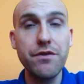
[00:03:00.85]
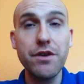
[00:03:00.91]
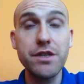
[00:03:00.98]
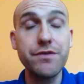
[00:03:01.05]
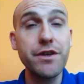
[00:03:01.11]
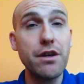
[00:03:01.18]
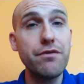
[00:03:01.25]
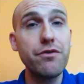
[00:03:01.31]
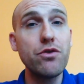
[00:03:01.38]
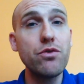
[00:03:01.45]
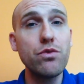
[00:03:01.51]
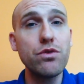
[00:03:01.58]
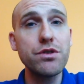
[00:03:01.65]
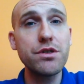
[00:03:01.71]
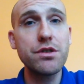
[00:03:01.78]
first thing I thought
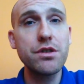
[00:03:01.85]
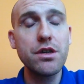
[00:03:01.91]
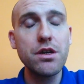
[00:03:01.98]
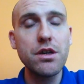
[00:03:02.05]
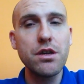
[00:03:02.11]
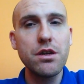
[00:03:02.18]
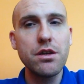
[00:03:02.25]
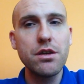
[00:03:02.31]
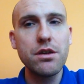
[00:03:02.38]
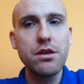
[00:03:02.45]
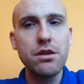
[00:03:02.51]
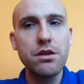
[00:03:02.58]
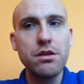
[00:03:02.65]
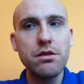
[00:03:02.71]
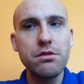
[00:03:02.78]
was,
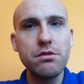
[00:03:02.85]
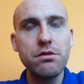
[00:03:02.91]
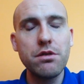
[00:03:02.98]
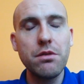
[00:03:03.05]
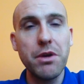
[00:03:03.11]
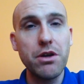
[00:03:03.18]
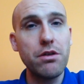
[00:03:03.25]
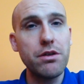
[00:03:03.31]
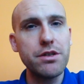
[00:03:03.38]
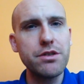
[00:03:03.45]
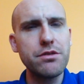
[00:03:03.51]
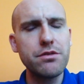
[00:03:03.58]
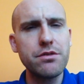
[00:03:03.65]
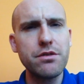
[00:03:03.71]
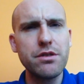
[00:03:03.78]
oh my God,
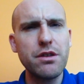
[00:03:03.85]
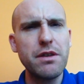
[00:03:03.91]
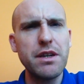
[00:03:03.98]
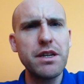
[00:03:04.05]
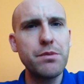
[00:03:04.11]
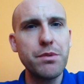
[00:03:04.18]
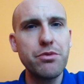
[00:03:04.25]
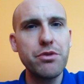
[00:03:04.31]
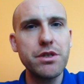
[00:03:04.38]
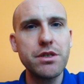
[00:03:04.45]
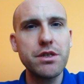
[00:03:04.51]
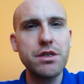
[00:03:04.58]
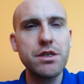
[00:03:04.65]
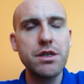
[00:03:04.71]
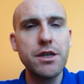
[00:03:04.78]
don't let it be
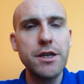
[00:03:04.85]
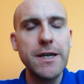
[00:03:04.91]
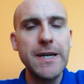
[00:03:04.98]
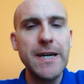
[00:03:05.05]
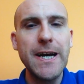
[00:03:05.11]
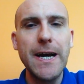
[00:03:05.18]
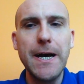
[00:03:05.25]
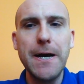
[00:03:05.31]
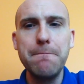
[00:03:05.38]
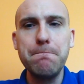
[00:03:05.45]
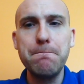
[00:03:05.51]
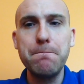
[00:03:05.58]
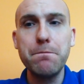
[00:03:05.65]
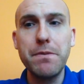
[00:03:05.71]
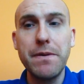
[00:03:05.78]
Prince.
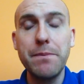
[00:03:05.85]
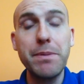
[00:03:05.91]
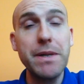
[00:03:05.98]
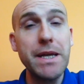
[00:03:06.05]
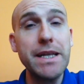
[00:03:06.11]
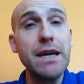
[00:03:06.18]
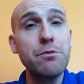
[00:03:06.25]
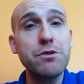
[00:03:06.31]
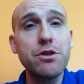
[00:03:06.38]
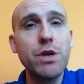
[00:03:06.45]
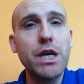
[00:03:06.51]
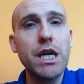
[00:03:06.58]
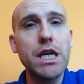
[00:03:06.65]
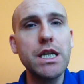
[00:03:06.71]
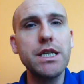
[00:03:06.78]
But then that was
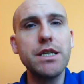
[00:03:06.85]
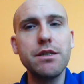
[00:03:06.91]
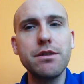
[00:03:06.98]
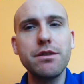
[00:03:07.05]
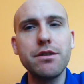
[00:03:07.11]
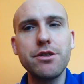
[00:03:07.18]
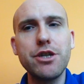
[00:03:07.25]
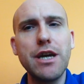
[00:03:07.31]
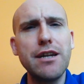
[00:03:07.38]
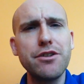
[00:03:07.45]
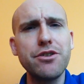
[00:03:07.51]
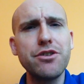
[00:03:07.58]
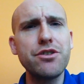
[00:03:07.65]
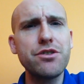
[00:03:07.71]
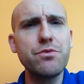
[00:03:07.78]
quickly
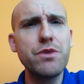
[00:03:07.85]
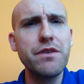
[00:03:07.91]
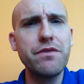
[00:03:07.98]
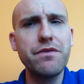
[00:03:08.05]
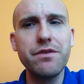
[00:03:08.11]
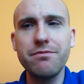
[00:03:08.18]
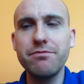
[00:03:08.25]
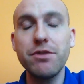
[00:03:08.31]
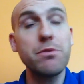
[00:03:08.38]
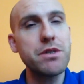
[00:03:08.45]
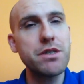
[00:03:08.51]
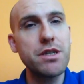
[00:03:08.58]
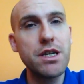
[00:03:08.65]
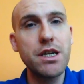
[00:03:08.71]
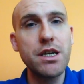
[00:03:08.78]
challenged with, don't be
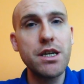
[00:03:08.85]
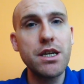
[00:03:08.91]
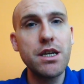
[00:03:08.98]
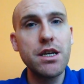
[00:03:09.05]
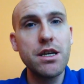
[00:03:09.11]
silly,